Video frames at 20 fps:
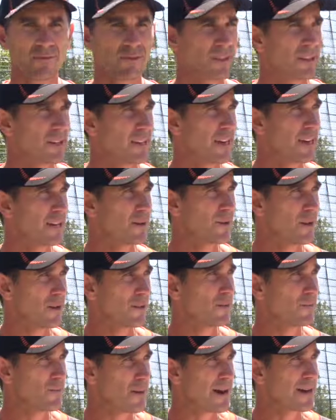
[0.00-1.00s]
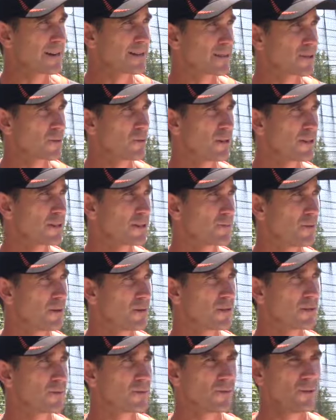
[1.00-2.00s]
everything he can to be on the park as quick as
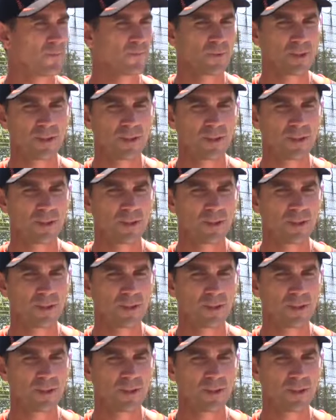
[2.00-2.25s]
possible.